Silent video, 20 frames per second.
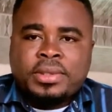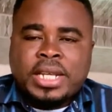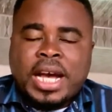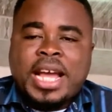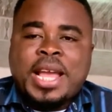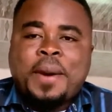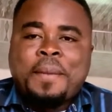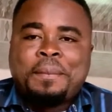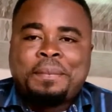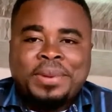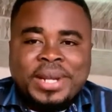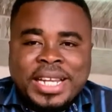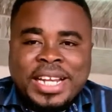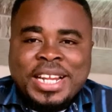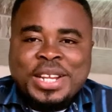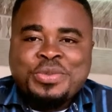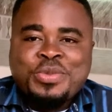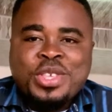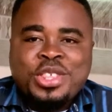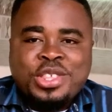I am
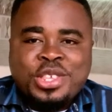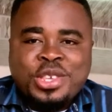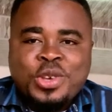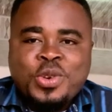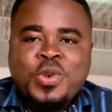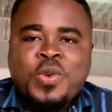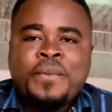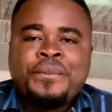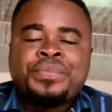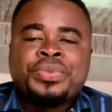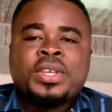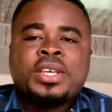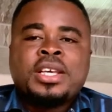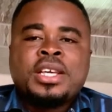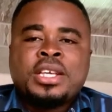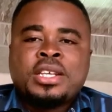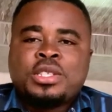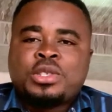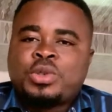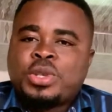pleading with you
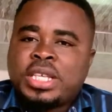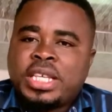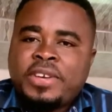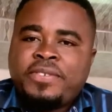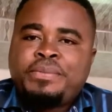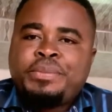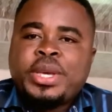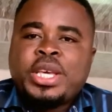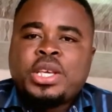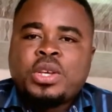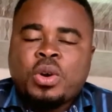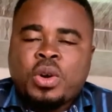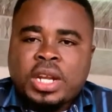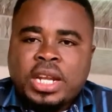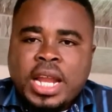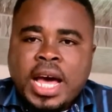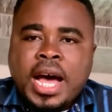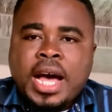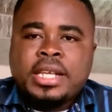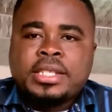to give me your
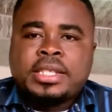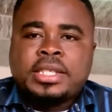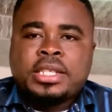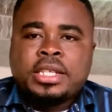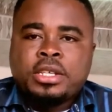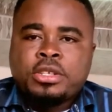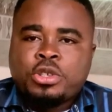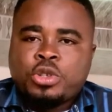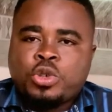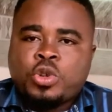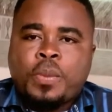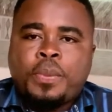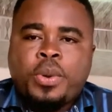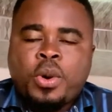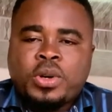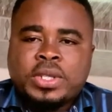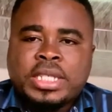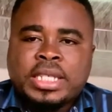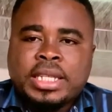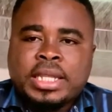last
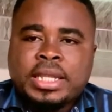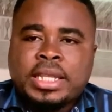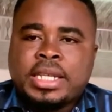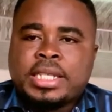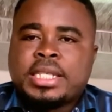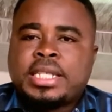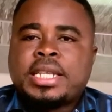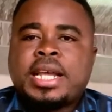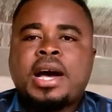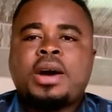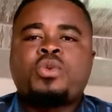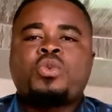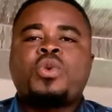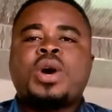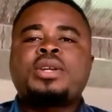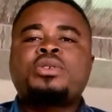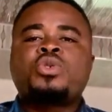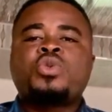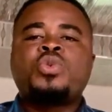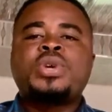support in this. Now,
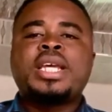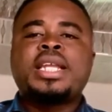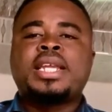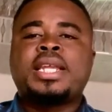what do we